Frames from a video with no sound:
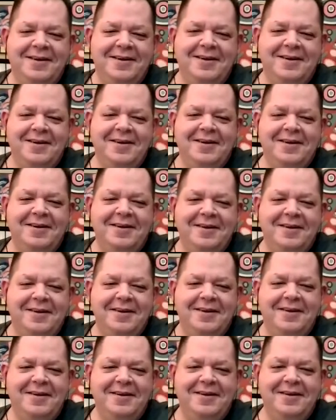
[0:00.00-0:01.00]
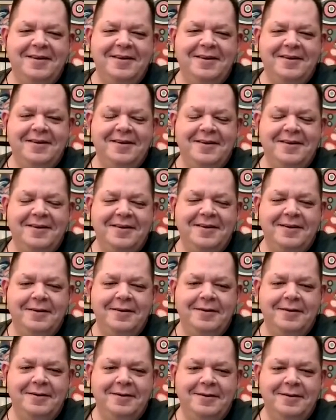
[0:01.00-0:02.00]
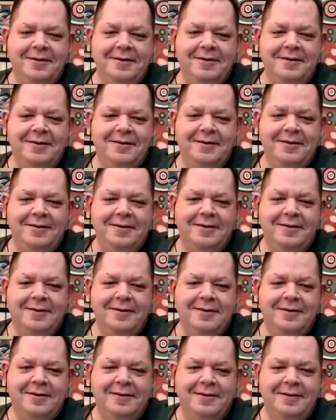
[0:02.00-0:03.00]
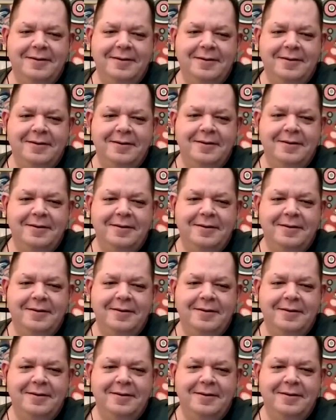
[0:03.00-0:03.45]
[no speech]